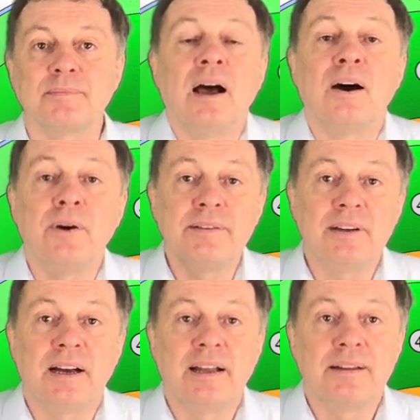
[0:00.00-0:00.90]
However,
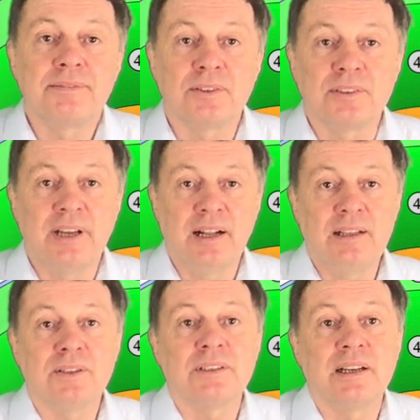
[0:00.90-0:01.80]
I have to tell
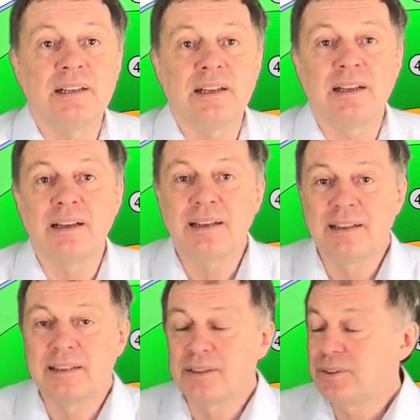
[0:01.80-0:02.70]
you that
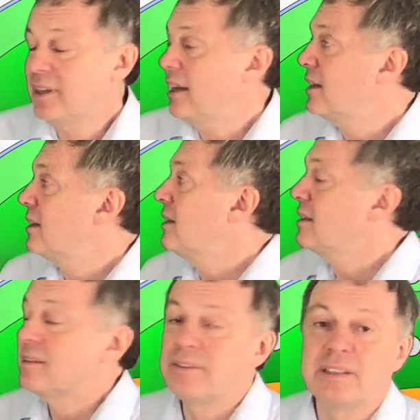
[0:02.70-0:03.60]
in those
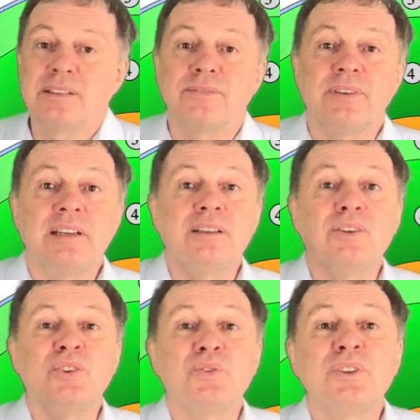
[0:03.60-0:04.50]
areas where, the, where you
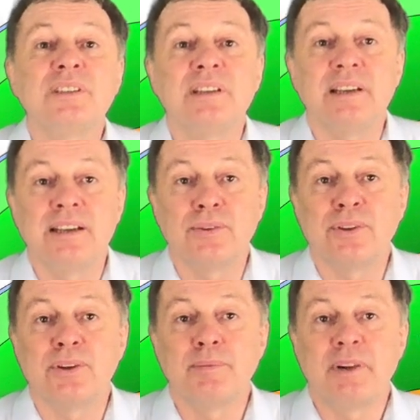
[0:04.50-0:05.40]
use the
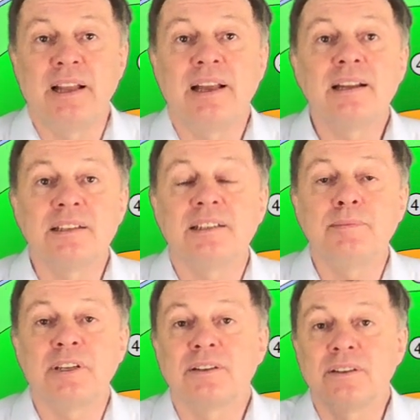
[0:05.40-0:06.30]
geothermal energy,
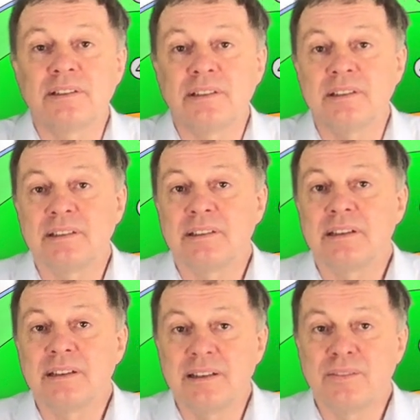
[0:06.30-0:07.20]
because it's
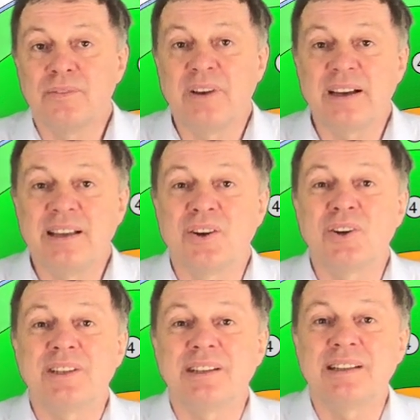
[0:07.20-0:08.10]
very
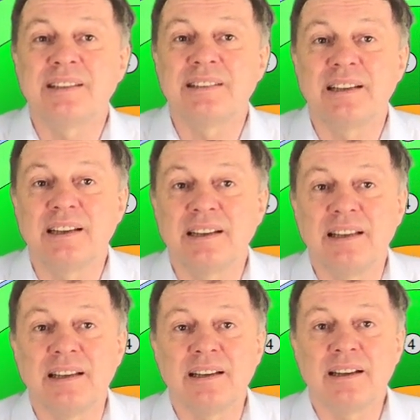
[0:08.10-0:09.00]
hot in this
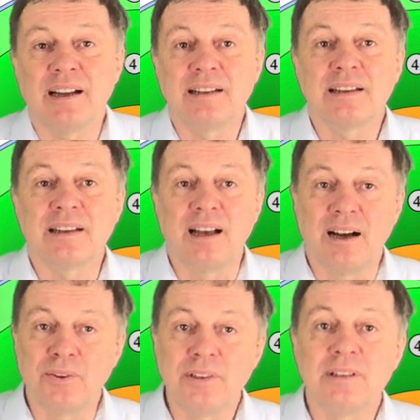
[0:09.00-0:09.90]
area
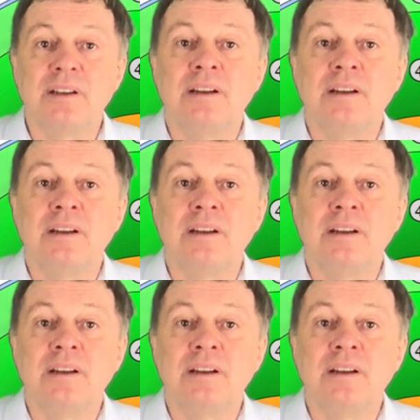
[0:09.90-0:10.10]
underground,